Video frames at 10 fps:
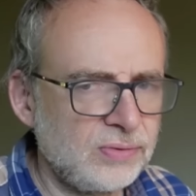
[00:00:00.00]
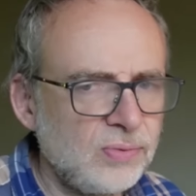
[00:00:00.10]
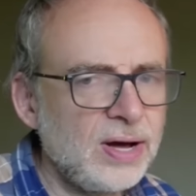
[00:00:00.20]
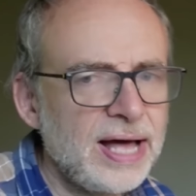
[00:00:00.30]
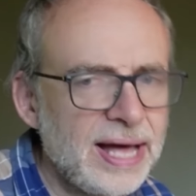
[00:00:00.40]

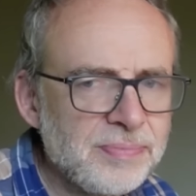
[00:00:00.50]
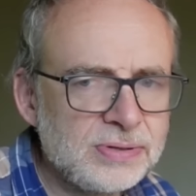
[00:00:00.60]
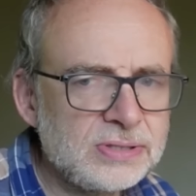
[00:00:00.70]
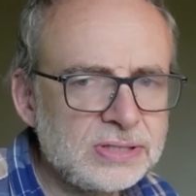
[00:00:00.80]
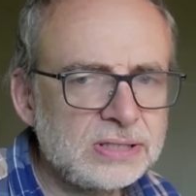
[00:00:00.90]
What
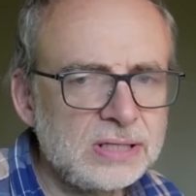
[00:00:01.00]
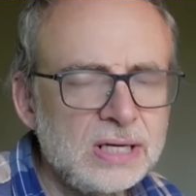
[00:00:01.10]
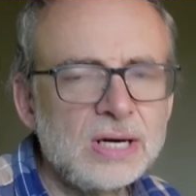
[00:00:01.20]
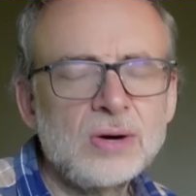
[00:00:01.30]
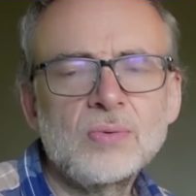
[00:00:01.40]
happens
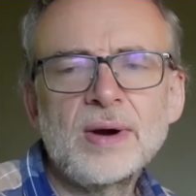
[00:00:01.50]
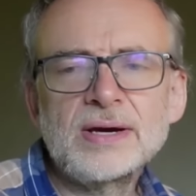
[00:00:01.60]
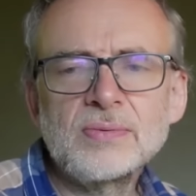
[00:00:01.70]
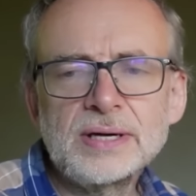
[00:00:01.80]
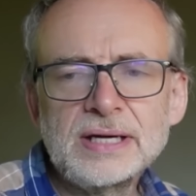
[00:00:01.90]

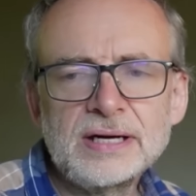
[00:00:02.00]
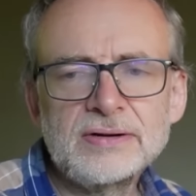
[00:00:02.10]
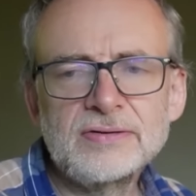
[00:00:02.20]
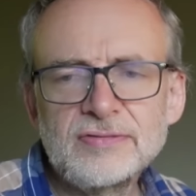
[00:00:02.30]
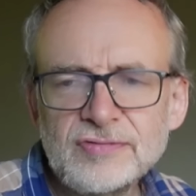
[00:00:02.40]
when we
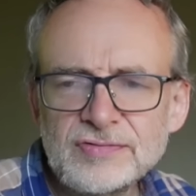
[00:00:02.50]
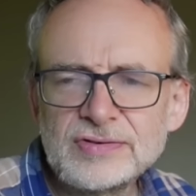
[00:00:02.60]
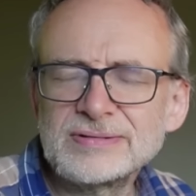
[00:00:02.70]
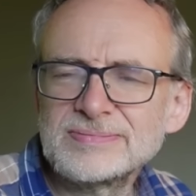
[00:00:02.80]
have